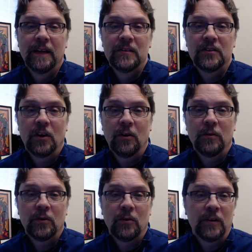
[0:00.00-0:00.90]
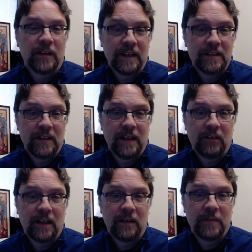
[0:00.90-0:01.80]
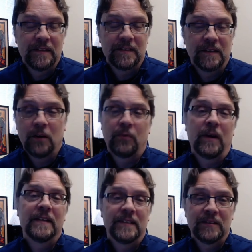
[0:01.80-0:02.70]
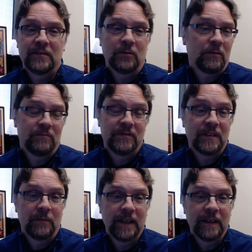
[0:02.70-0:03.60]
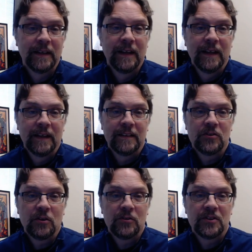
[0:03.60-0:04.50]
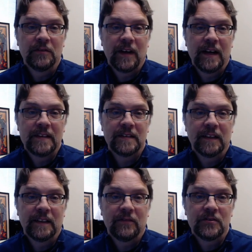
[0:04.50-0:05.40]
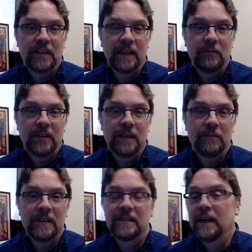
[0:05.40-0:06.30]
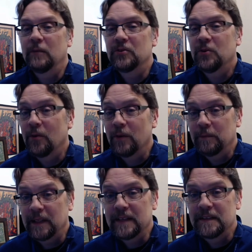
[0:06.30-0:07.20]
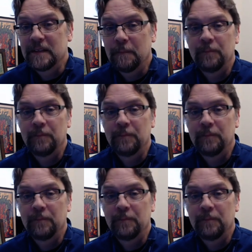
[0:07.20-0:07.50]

So, in order not to have a lot of peasant uprisings or something, the church devised a clever scheme to keep the established order in place.